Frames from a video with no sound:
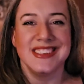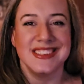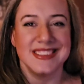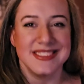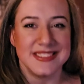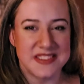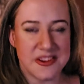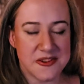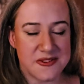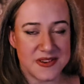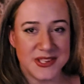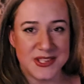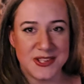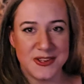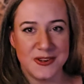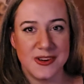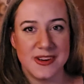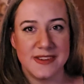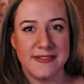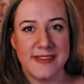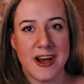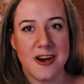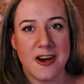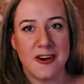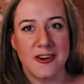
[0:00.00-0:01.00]
So
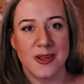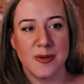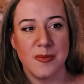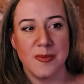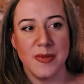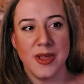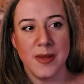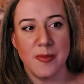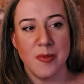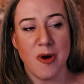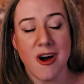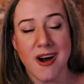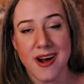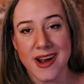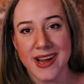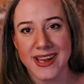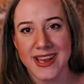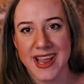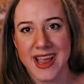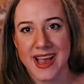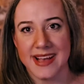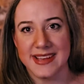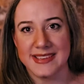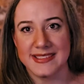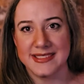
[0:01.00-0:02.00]
Intuitive Alchemy
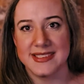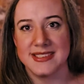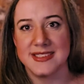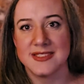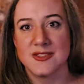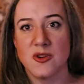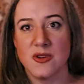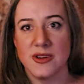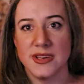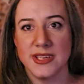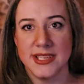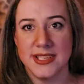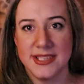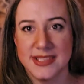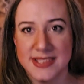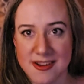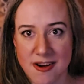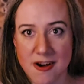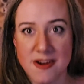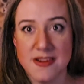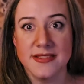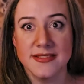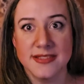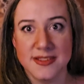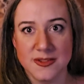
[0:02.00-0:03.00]
Podcast is going to
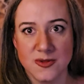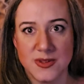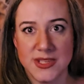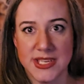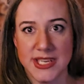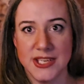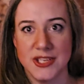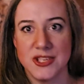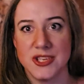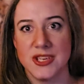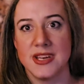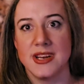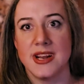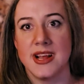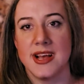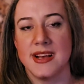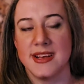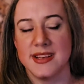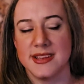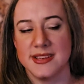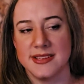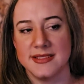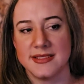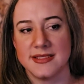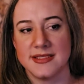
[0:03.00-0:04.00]
also teach it
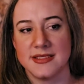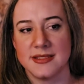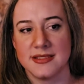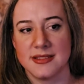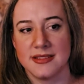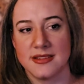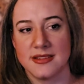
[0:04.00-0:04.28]
as